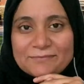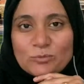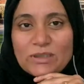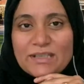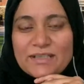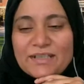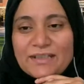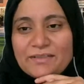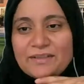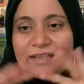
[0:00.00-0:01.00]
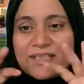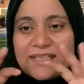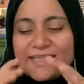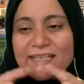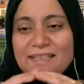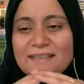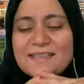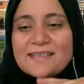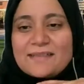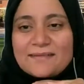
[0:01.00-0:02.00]
Right, another 30
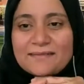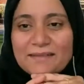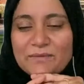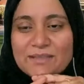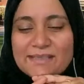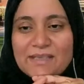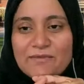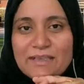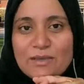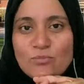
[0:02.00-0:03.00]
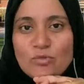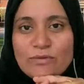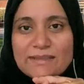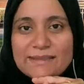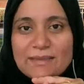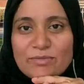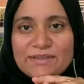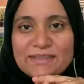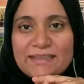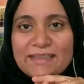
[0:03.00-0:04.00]
seconds, and we'll see if we get more
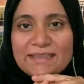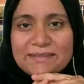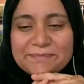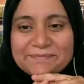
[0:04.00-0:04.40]
examples in here.